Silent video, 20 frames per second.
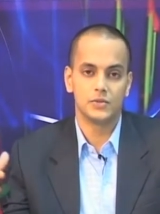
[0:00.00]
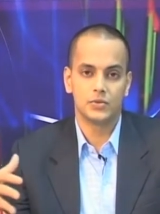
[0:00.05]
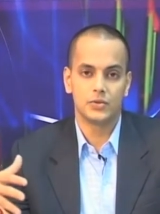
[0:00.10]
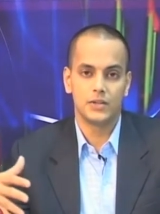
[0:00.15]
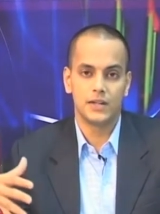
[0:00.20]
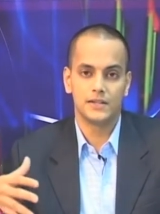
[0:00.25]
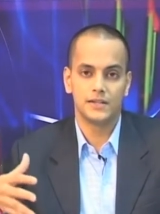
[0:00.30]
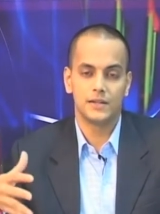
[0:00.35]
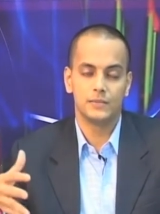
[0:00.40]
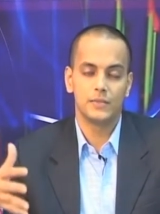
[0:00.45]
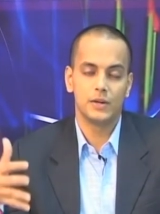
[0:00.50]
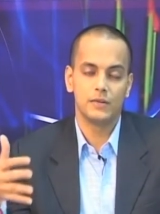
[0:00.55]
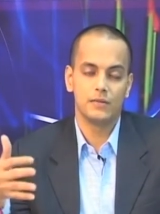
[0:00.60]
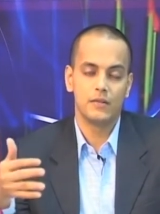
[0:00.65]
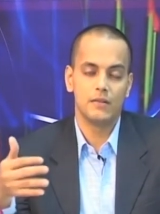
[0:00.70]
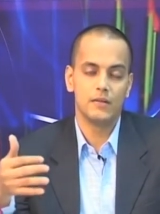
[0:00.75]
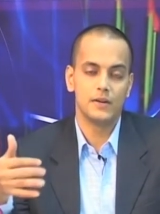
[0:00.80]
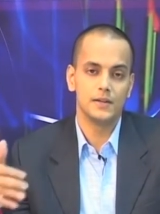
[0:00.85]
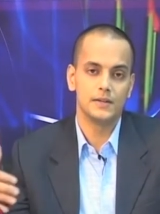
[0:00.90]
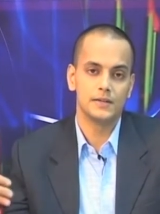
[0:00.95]
So, that is something
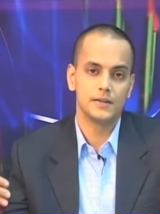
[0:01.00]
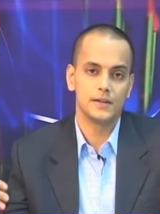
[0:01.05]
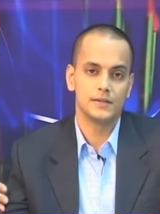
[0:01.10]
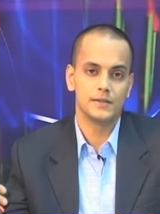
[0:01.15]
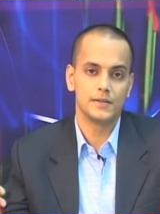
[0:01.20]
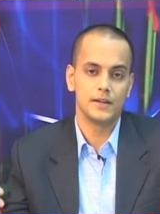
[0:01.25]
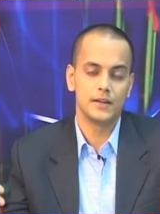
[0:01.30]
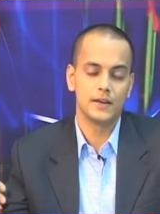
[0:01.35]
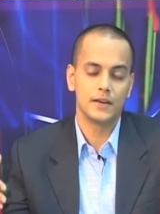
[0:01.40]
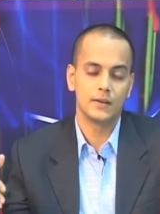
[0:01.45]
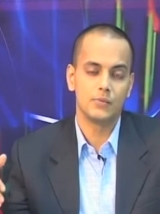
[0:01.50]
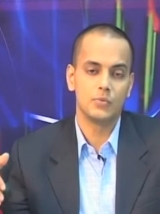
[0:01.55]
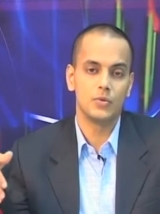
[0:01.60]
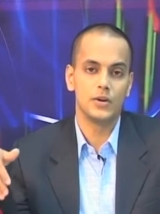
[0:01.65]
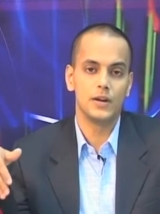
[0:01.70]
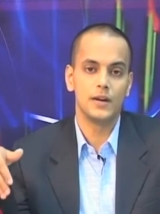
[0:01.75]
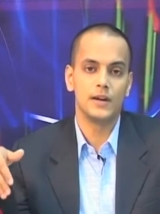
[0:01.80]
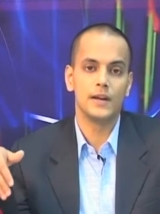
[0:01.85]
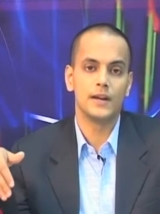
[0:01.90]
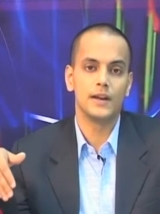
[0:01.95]
we will discuss in little more
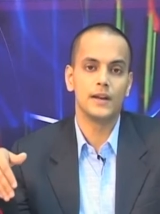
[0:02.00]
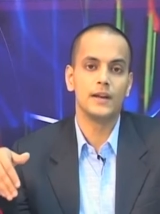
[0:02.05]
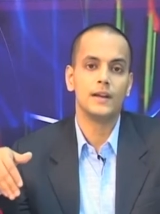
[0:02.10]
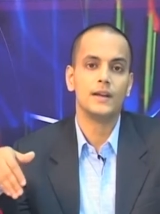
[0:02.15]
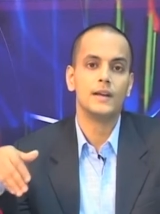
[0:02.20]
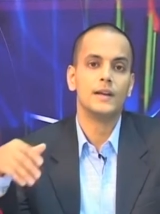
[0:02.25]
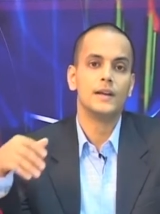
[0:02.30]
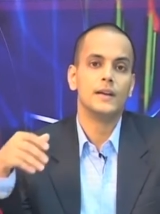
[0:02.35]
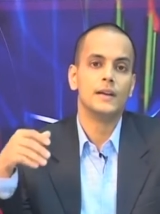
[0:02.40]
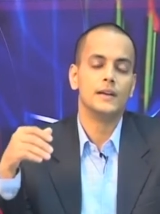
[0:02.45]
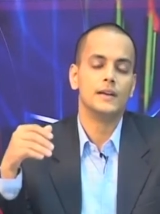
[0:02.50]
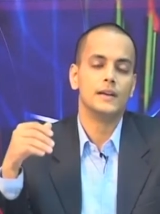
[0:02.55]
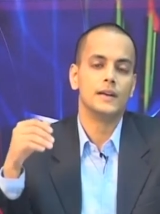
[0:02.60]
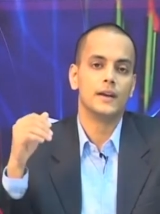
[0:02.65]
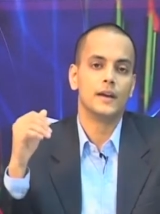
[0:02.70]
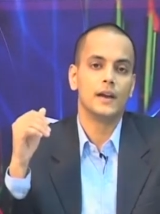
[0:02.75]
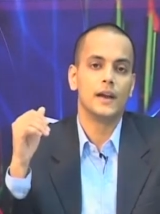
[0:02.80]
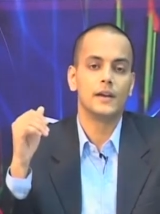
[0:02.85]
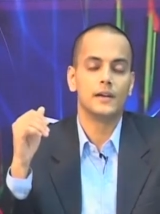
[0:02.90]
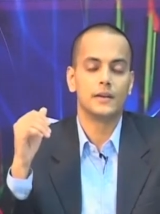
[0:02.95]
detail
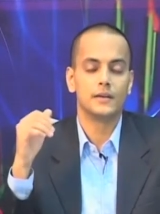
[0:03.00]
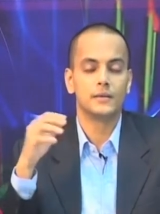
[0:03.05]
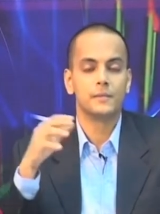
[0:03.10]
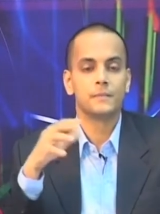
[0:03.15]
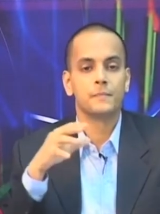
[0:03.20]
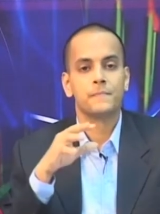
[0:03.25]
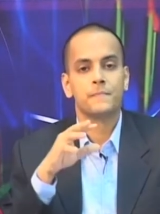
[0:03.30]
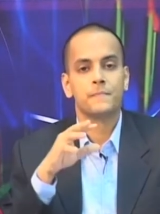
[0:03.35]
little later